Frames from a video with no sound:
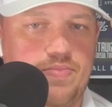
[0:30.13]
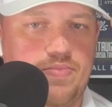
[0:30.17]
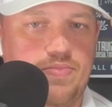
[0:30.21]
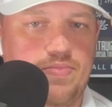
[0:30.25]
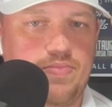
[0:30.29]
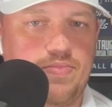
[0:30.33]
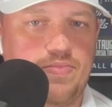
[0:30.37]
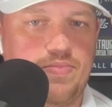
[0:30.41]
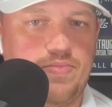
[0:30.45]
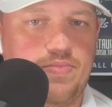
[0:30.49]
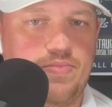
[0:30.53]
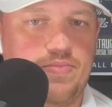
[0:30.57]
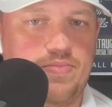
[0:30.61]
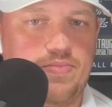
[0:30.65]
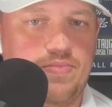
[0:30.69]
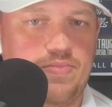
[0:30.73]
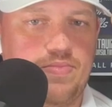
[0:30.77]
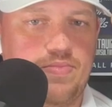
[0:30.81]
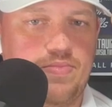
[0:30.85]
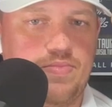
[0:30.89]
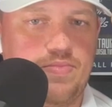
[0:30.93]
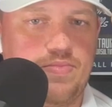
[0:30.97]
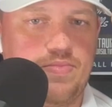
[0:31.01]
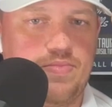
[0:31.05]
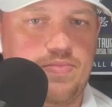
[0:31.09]

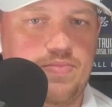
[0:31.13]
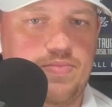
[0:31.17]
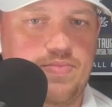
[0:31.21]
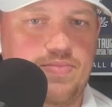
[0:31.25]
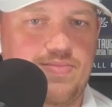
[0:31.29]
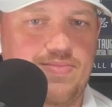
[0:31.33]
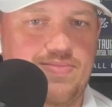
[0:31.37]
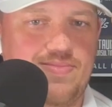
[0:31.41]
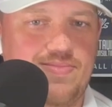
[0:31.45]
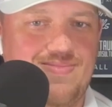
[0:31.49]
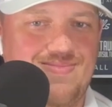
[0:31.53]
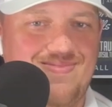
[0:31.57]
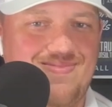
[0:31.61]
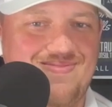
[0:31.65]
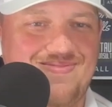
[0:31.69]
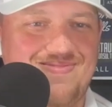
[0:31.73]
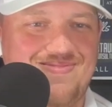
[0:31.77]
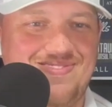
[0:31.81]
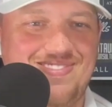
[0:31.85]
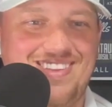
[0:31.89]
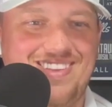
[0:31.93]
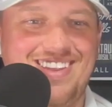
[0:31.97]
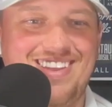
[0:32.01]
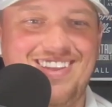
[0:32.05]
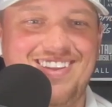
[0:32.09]

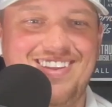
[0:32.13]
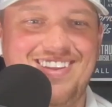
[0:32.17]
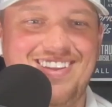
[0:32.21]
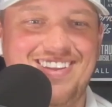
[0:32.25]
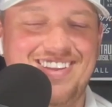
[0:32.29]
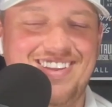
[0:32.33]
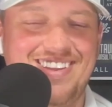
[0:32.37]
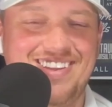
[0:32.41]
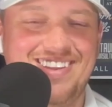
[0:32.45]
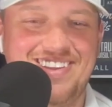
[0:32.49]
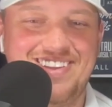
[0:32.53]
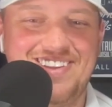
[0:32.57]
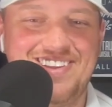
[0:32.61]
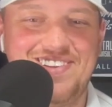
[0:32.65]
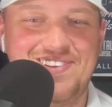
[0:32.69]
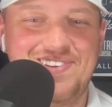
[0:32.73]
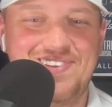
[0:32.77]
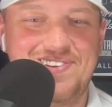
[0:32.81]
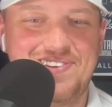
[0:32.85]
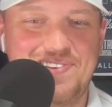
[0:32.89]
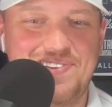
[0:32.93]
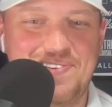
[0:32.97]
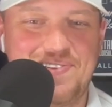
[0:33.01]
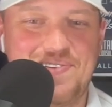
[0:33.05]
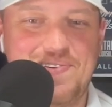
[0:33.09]

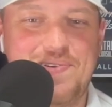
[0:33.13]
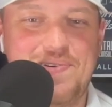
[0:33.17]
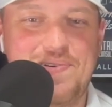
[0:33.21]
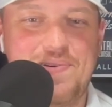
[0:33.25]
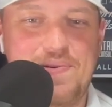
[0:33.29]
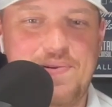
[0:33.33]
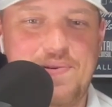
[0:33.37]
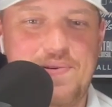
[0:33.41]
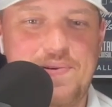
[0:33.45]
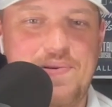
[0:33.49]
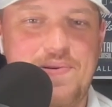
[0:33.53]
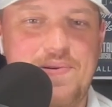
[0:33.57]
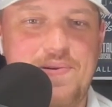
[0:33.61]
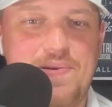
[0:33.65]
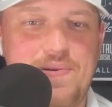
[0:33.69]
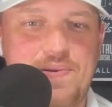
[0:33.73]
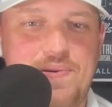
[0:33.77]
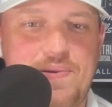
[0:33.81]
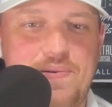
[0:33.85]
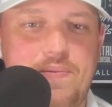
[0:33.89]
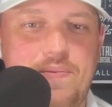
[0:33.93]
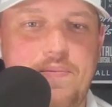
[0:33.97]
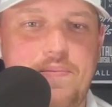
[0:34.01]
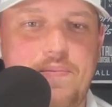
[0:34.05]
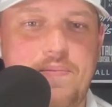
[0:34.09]

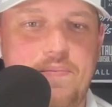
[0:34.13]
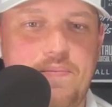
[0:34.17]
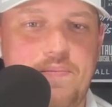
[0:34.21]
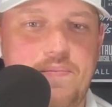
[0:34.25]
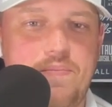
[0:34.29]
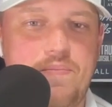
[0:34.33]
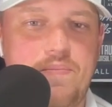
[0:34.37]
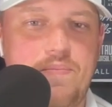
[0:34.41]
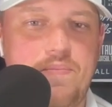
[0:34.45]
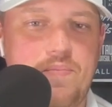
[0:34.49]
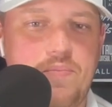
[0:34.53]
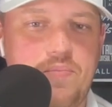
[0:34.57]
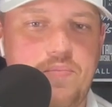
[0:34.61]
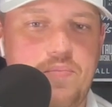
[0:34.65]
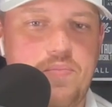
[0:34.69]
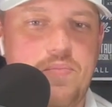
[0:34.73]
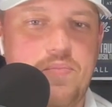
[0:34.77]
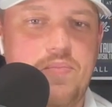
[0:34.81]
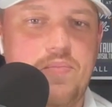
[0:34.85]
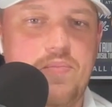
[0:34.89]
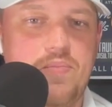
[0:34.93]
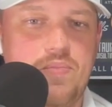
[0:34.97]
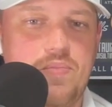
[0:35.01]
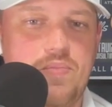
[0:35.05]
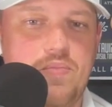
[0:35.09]

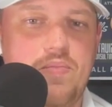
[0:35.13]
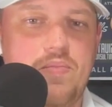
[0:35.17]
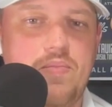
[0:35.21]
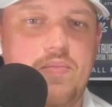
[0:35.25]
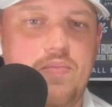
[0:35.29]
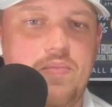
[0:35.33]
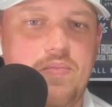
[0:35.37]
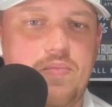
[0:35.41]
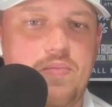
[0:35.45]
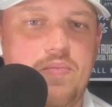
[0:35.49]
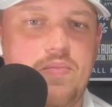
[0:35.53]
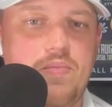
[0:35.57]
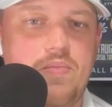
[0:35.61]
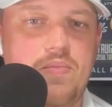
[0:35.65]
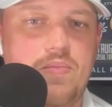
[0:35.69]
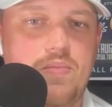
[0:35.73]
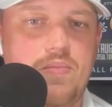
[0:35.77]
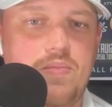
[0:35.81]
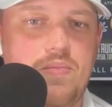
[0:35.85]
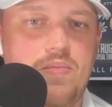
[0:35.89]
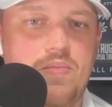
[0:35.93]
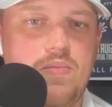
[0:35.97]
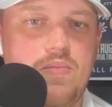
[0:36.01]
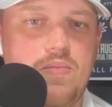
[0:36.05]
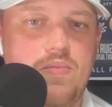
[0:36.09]

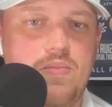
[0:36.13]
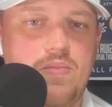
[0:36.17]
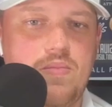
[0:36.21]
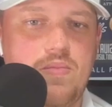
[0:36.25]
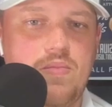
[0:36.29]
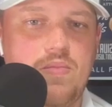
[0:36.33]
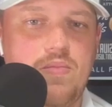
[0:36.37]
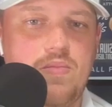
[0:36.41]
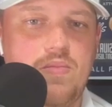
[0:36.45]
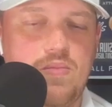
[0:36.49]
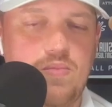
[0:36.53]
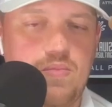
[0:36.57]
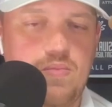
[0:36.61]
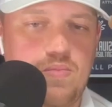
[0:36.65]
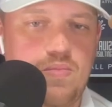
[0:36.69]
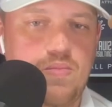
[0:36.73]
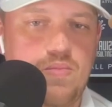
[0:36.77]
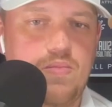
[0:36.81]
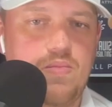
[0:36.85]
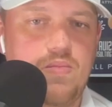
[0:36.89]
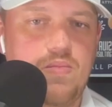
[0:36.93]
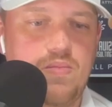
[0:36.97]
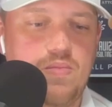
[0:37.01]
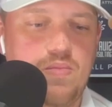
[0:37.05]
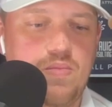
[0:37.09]

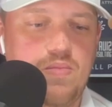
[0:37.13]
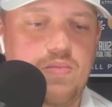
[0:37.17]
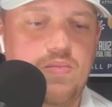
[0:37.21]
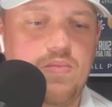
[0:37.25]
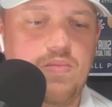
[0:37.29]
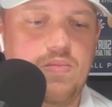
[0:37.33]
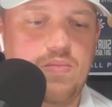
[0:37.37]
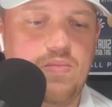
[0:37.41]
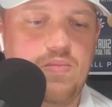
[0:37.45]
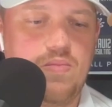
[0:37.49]
[no speech]